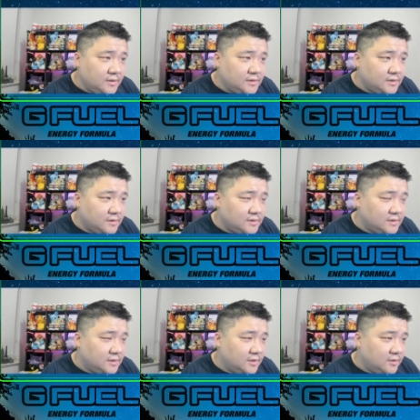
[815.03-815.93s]
so this is
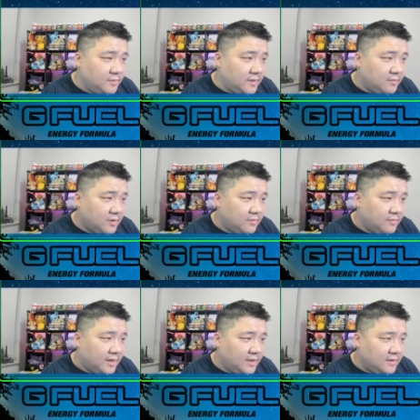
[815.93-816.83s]
a little bit
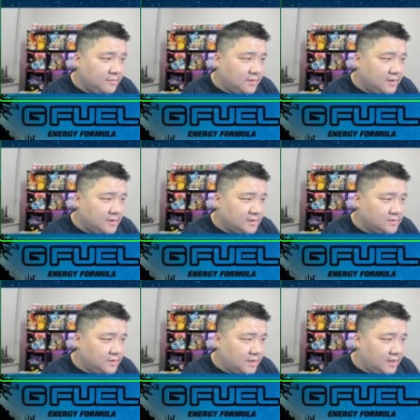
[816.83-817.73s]
problematic, but that's
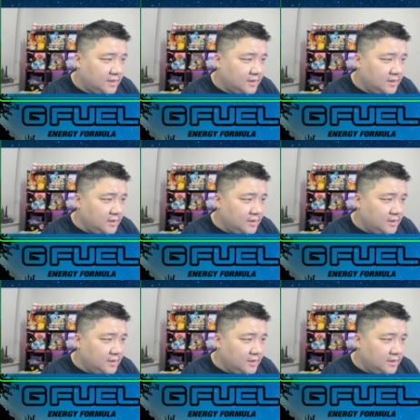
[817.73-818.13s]
okay.